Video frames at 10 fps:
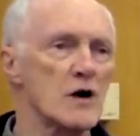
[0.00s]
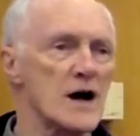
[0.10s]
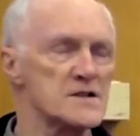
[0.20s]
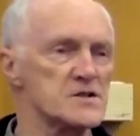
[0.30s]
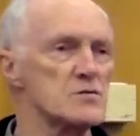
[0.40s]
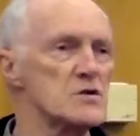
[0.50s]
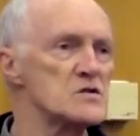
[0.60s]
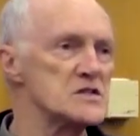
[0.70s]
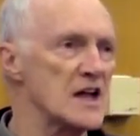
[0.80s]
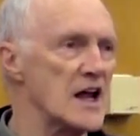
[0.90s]

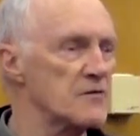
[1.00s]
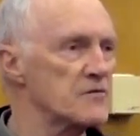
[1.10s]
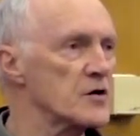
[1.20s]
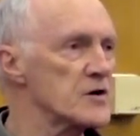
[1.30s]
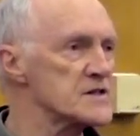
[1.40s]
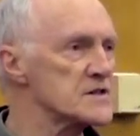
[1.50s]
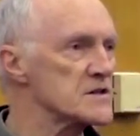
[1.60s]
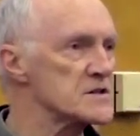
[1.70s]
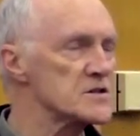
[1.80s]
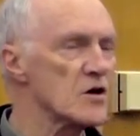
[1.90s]
grassroots
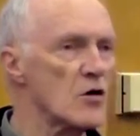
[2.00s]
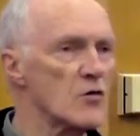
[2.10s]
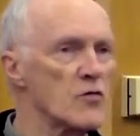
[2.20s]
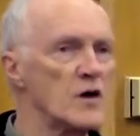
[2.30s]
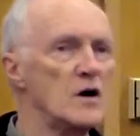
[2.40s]
efflorescence of